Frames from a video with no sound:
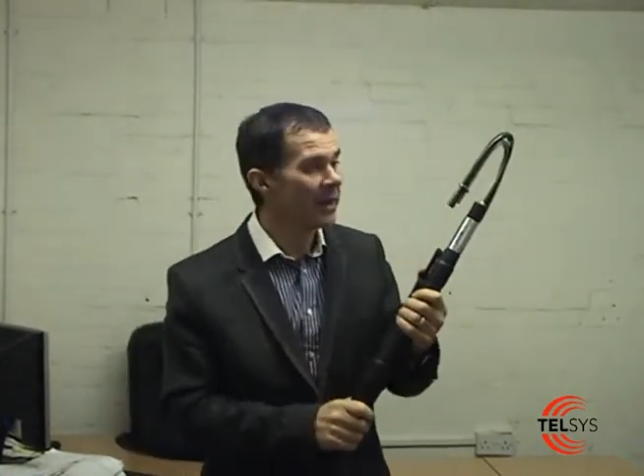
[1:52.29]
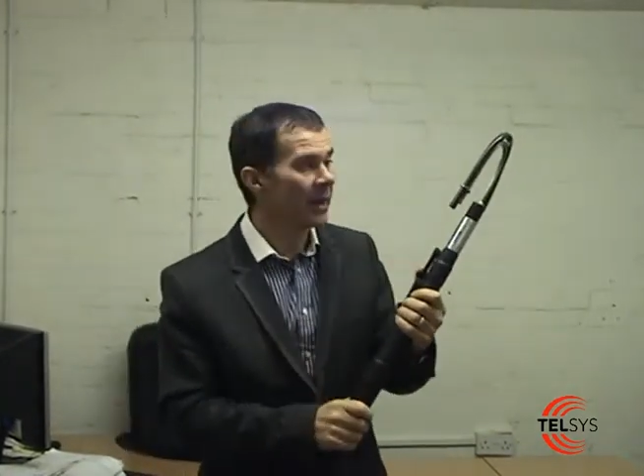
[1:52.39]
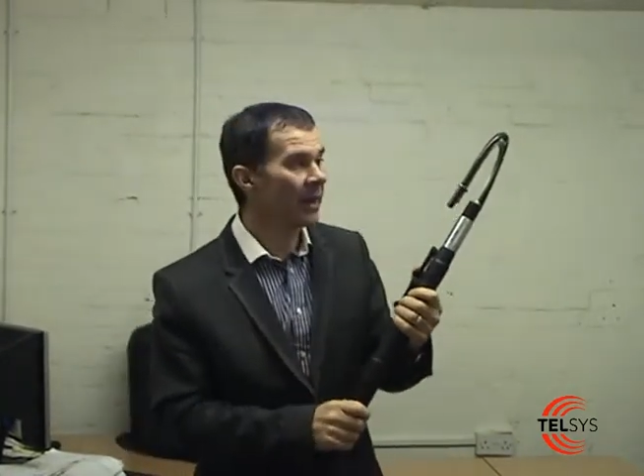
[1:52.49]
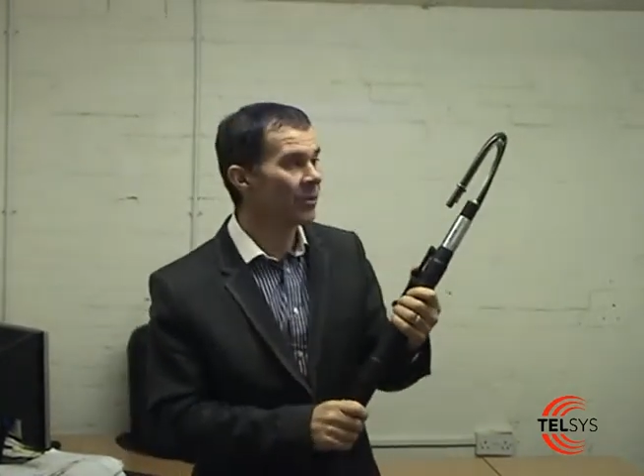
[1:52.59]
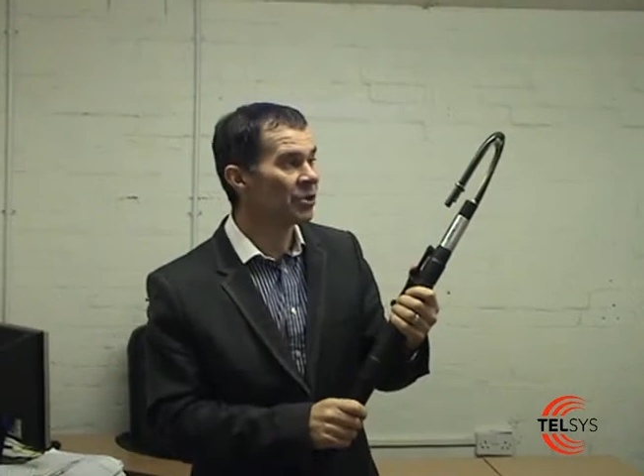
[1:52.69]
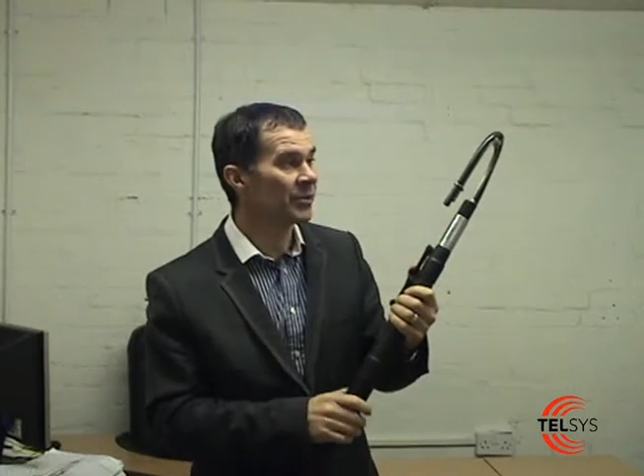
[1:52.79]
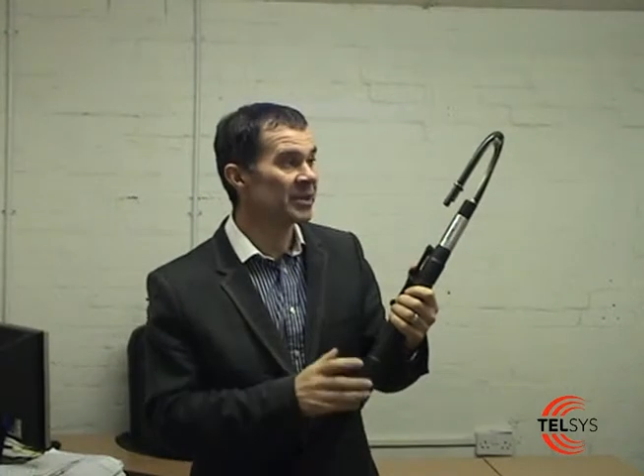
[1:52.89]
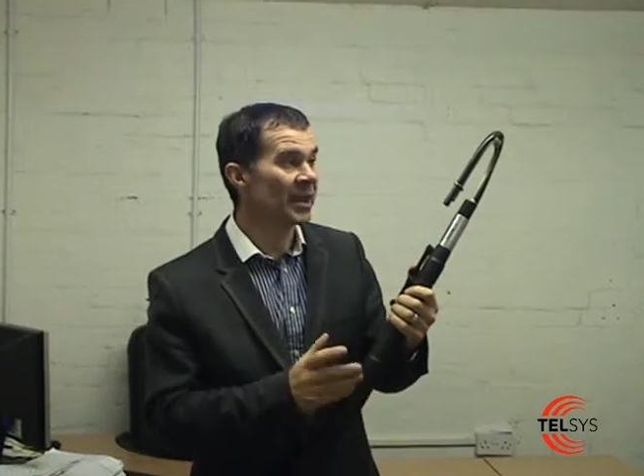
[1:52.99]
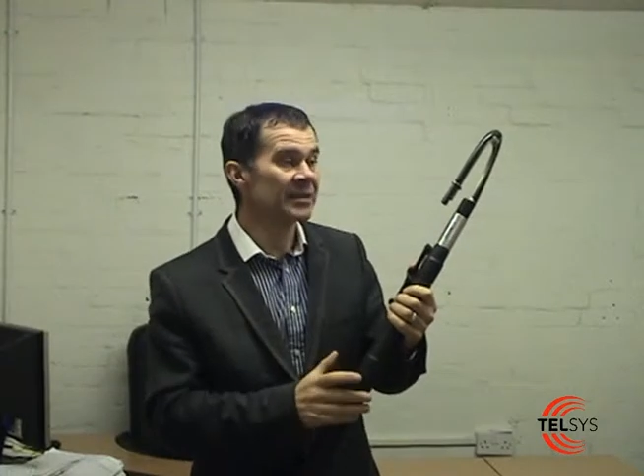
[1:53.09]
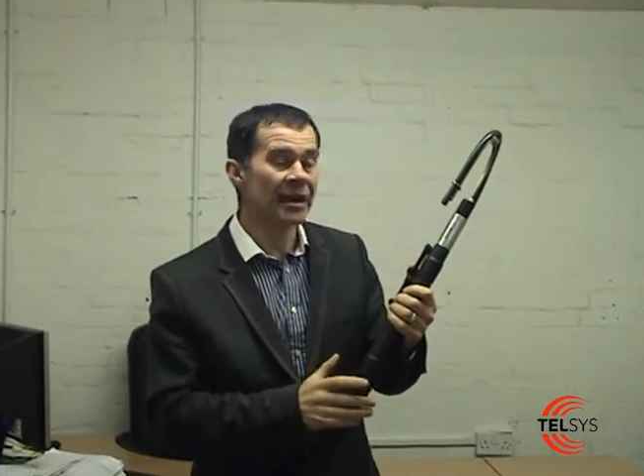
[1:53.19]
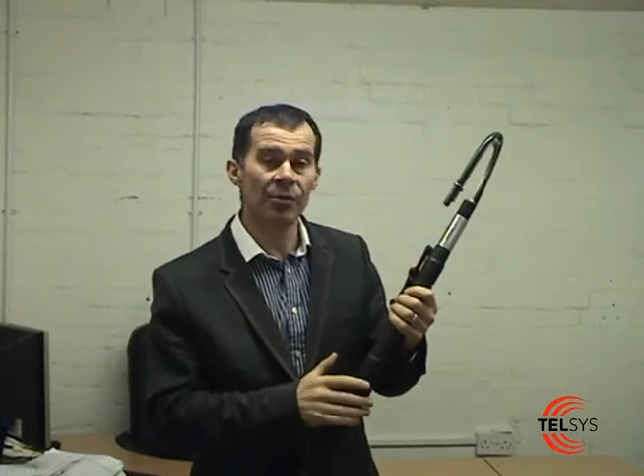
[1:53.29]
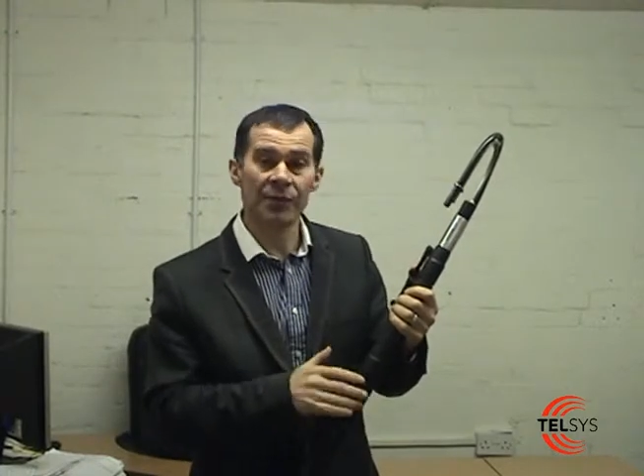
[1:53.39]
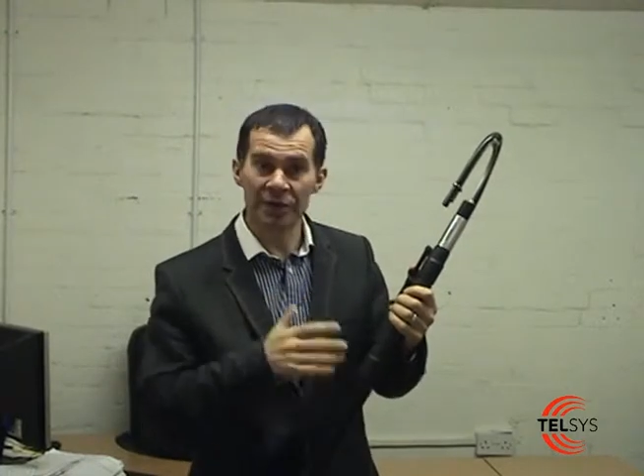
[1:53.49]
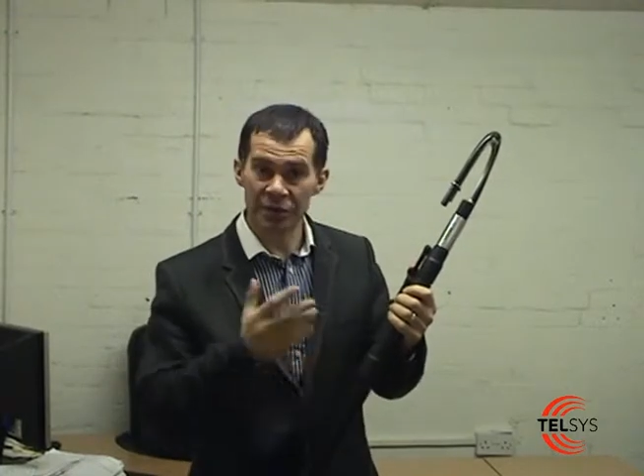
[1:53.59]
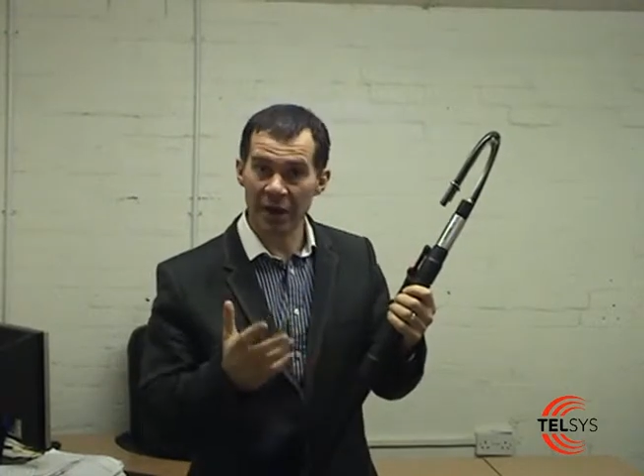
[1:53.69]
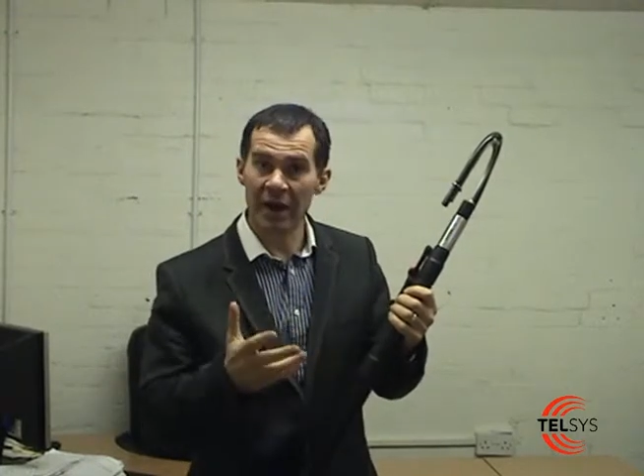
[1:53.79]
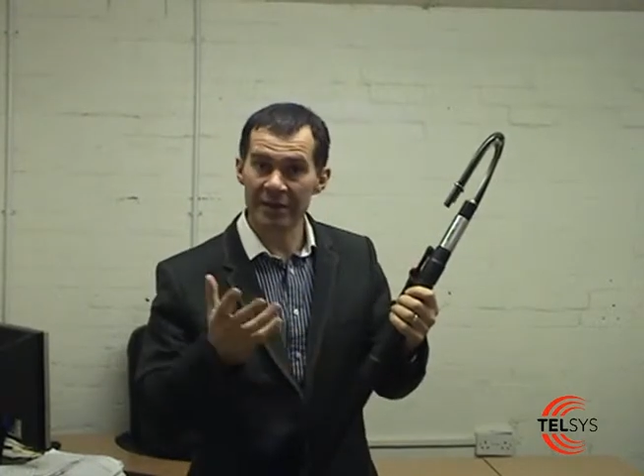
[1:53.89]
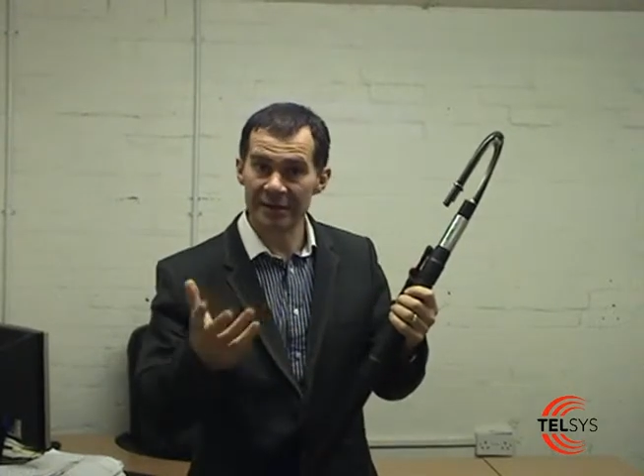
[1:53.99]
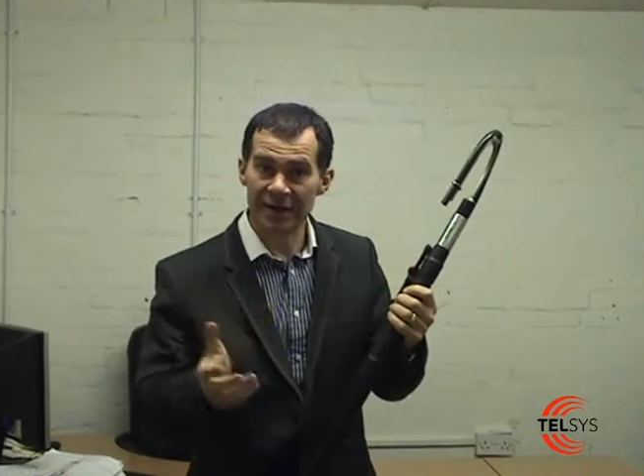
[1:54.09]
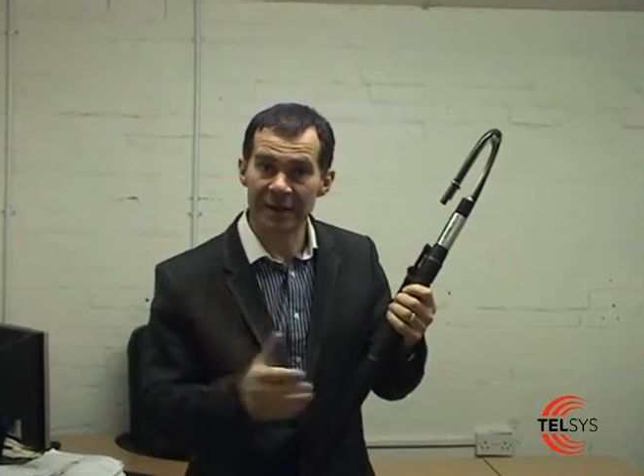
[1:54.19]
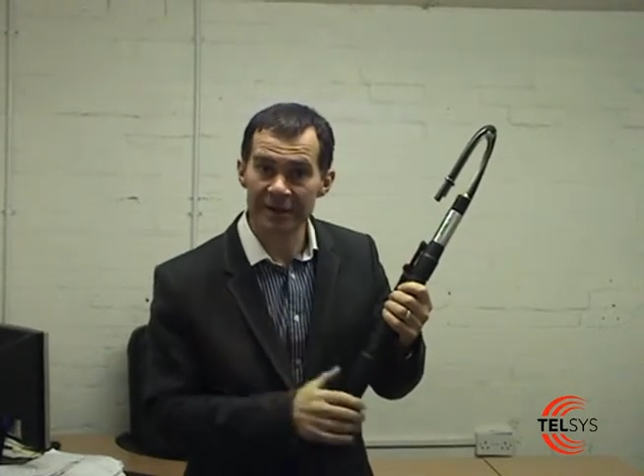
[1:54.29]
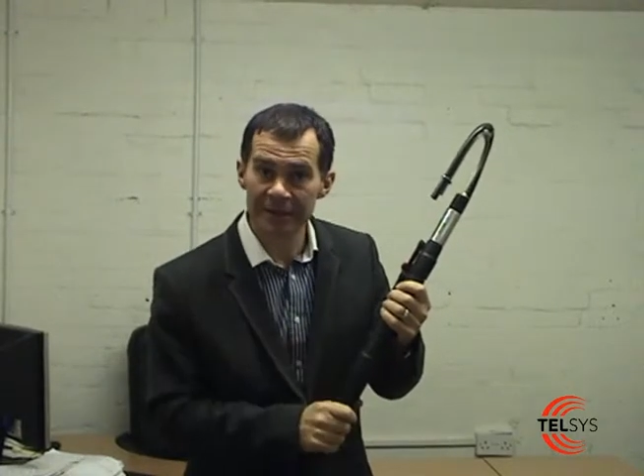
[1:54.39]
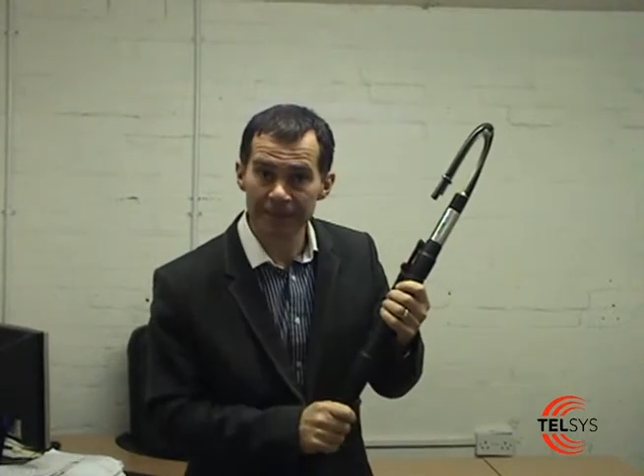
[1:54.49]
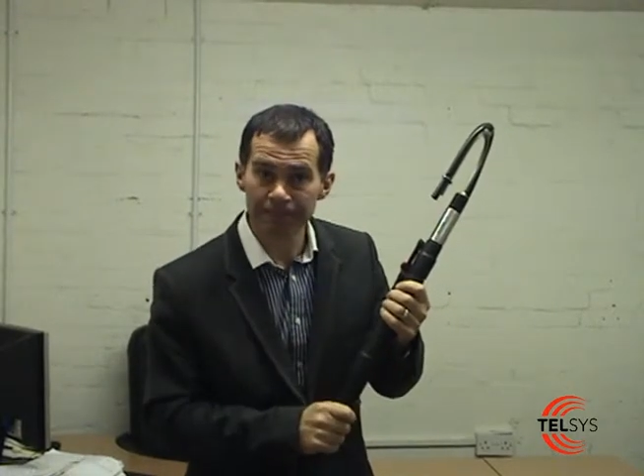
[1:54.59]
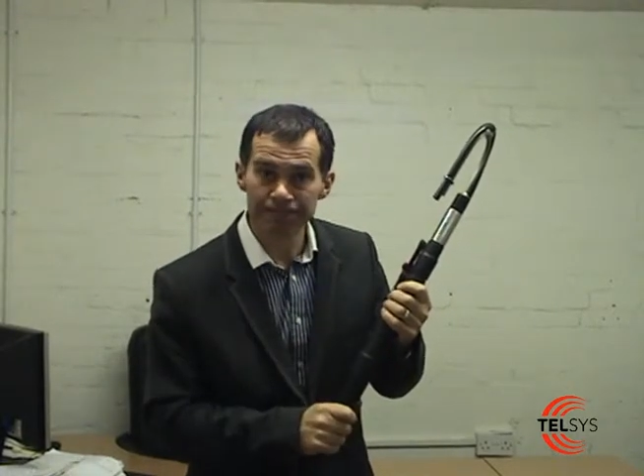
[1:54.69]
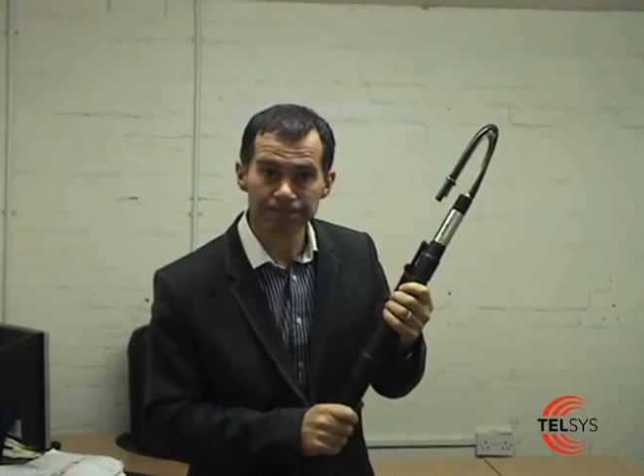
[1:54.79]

which we sent out. They tried and tested them.